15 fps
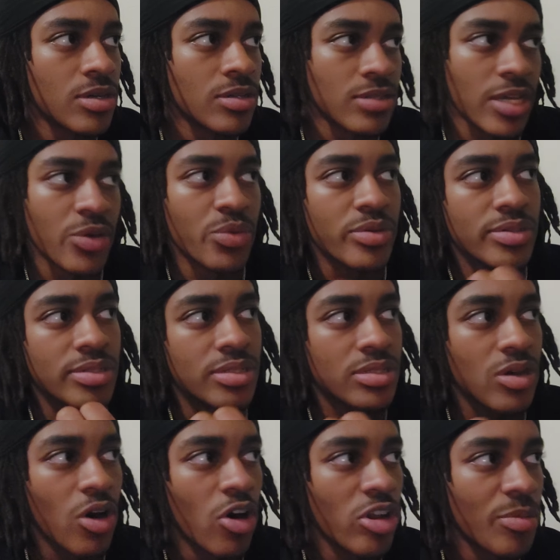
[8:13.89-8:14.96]
they was
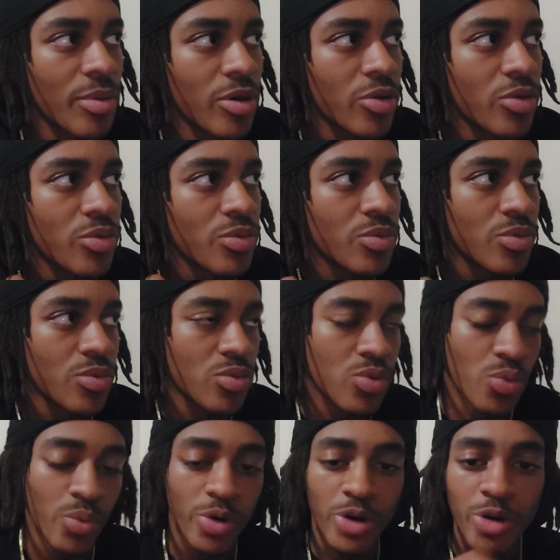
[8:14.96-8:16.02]
all about
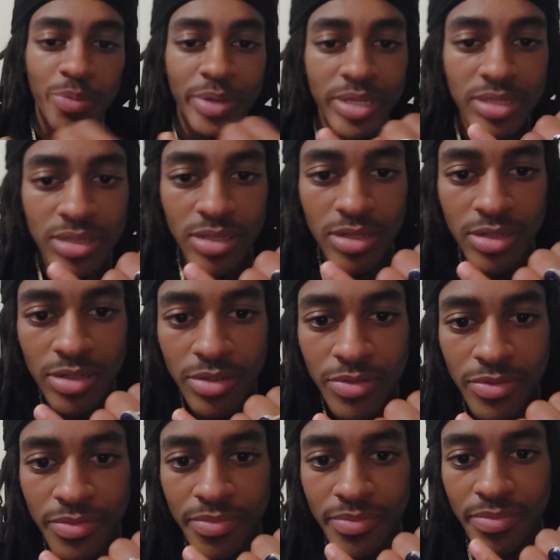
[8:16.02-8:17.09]
world peace and
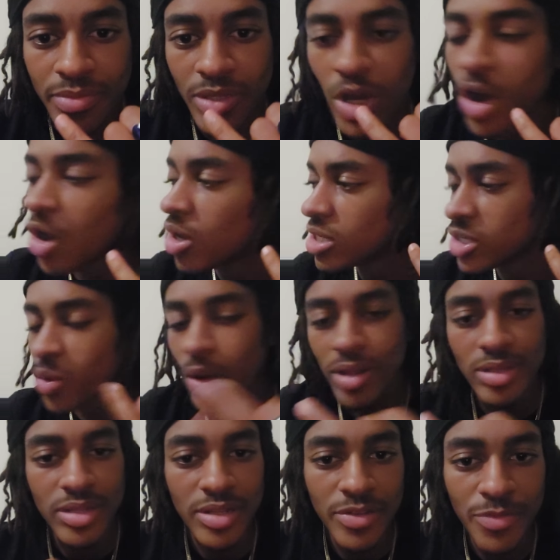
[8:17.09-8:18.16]
love, all
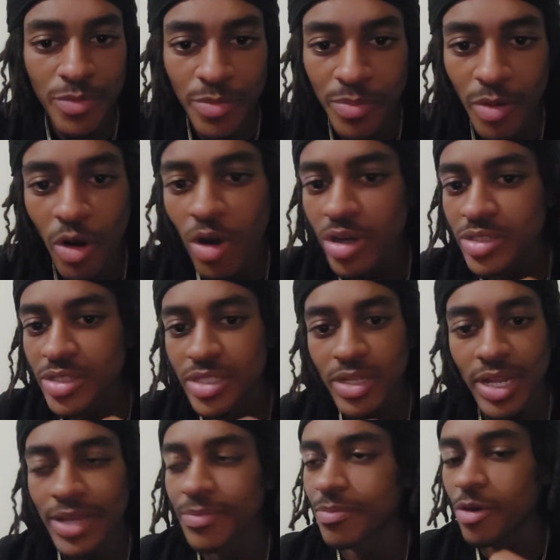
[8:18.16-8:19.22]
equality from all
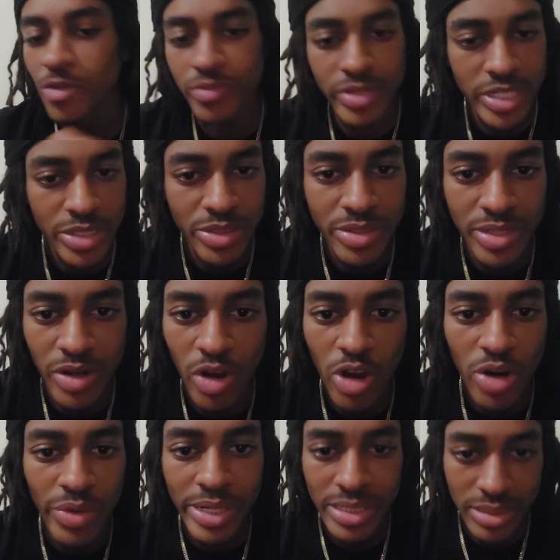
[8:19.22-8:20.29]
like both genders and
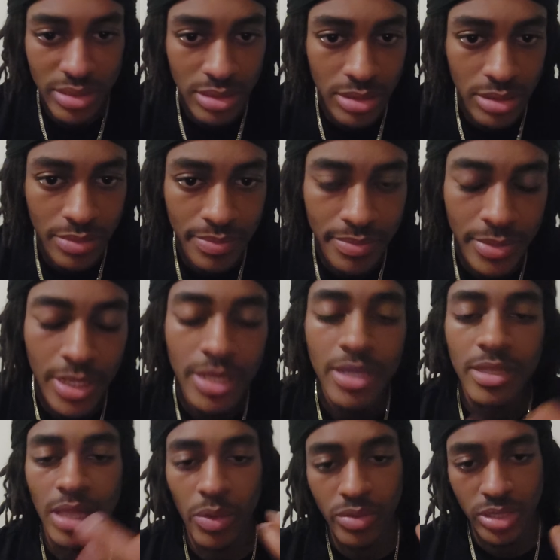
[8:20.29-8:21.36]
all races.
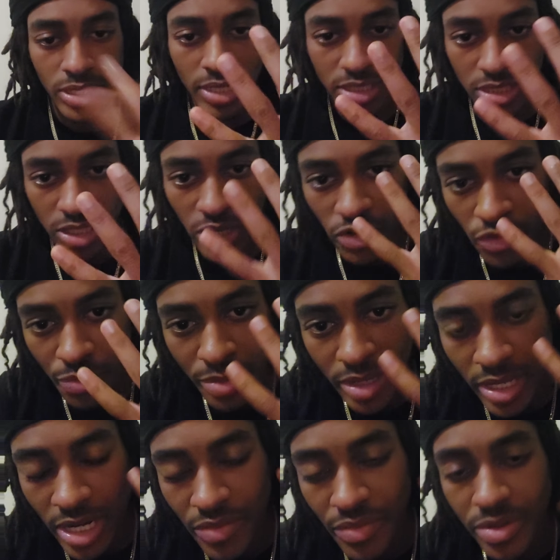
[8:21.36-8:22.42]
They was against the
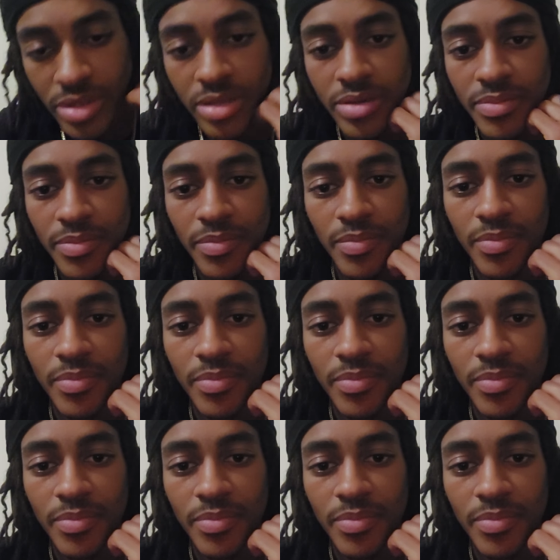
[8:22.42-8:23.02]
government and everything.